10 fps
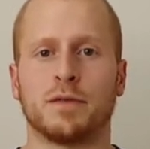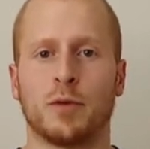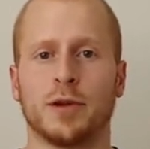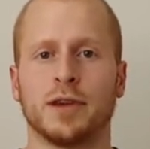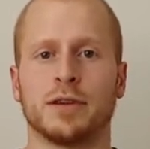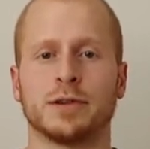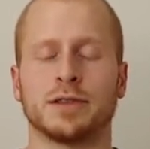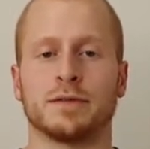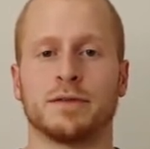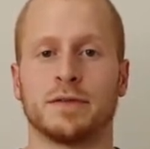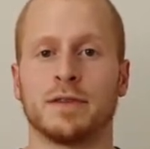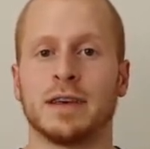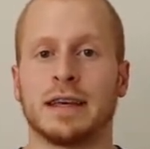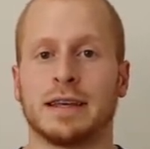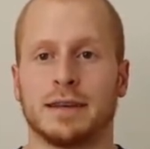4 years,
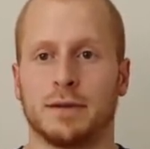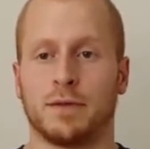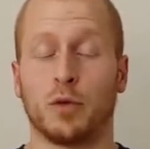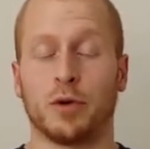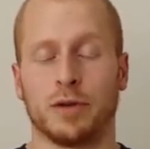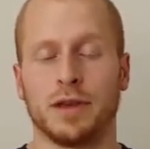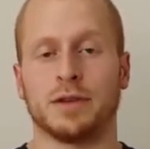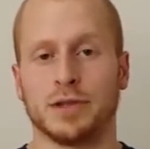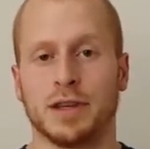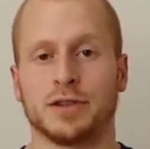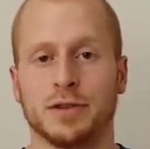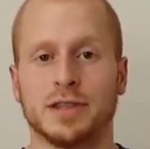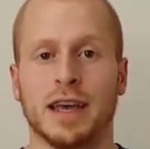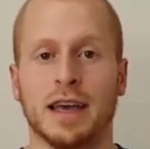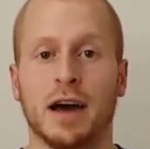I should
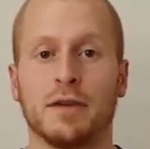say,